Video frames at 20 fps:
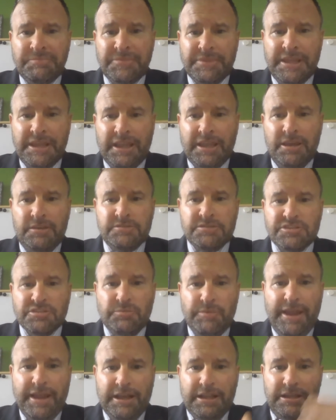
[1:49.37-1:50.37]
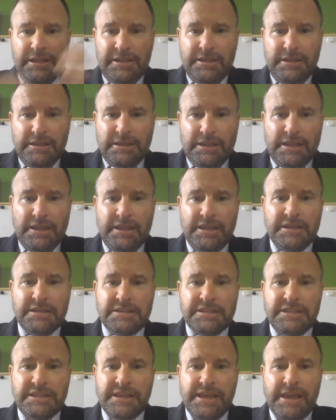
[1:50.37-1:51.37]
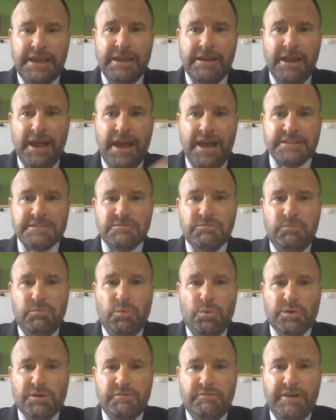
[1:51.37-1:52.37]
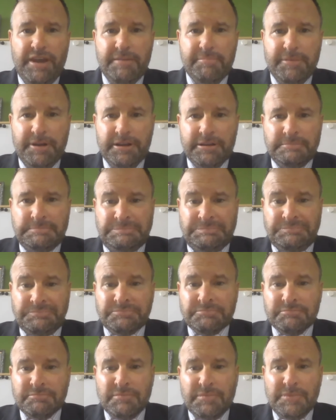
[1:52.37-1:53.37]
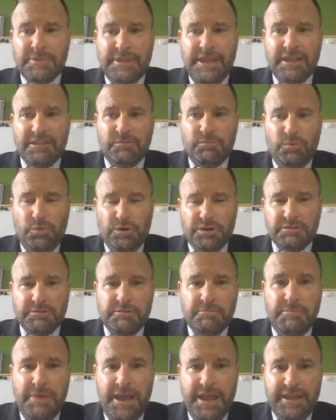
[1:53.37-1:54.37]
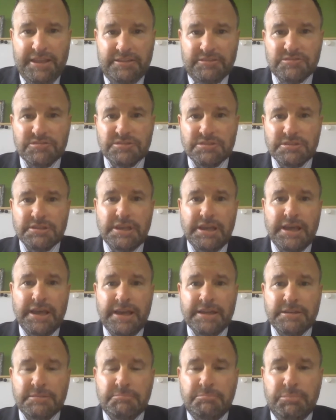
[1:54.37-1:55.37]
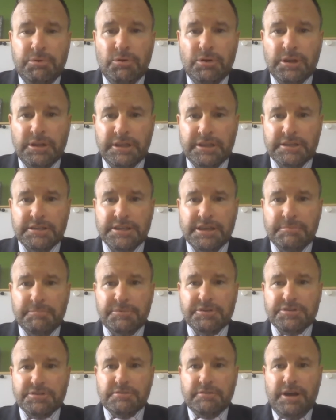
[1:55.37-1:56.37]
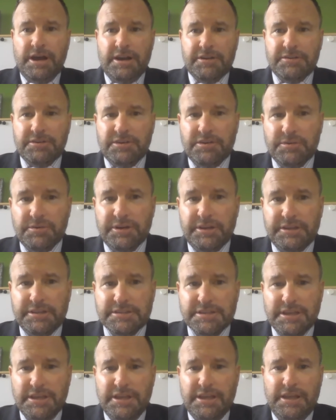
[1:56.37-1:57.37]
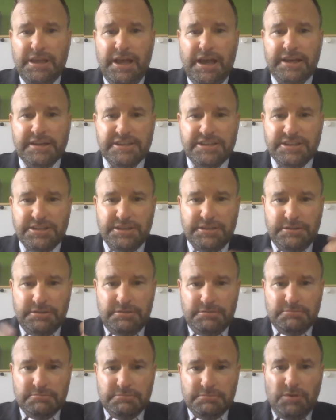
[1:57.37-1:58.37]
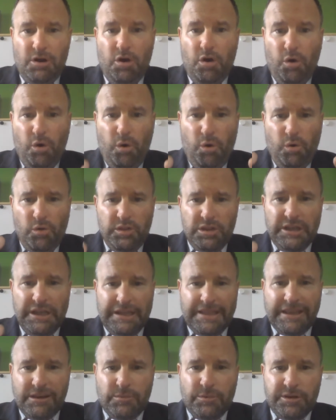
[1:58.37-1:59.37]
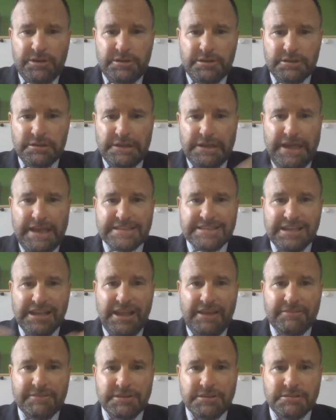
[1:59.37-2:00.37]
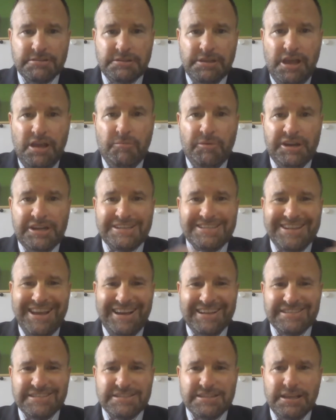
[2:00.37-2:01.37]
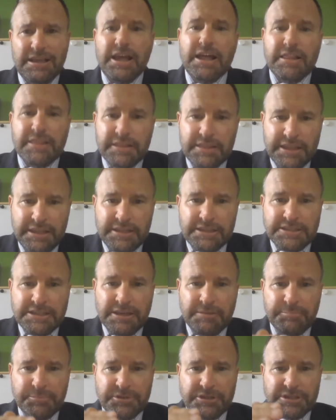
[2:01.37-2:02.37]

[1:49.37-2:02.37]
that goes directly into the air as water vapor. Now the water remains at a boiling temperature of 100 degrees until all the liquid has left. And when it does, then the temperature